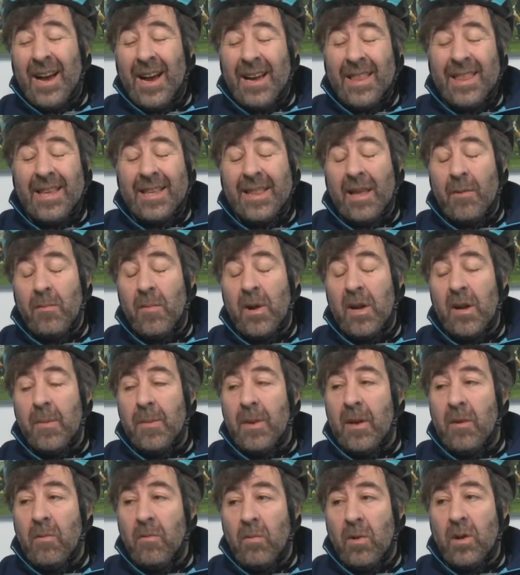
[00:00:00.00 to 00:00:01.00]
I think that might have
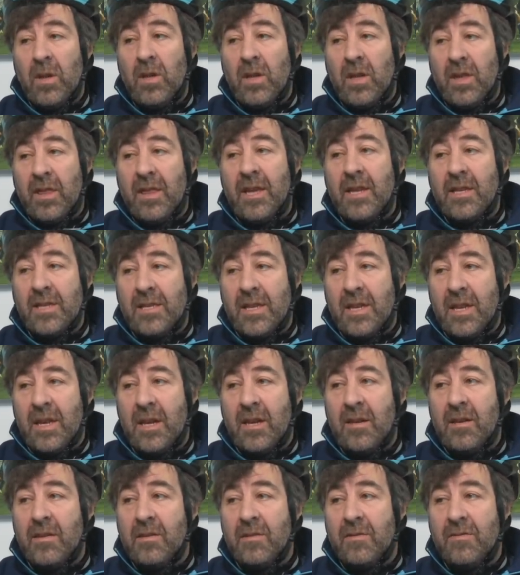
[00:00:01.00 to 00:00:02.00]
been one of the things that
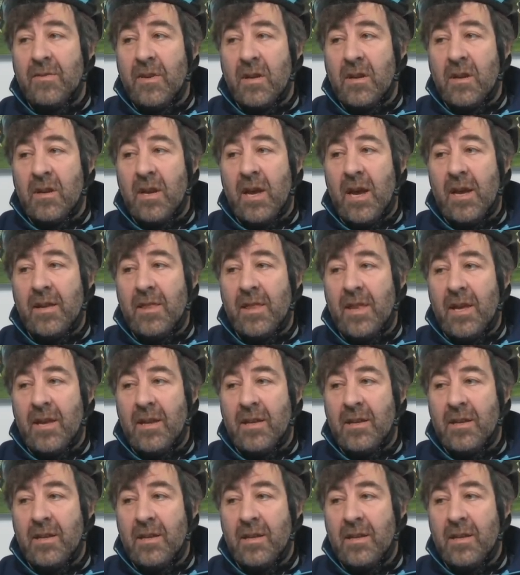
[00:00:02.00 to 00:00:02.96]
England figured out then.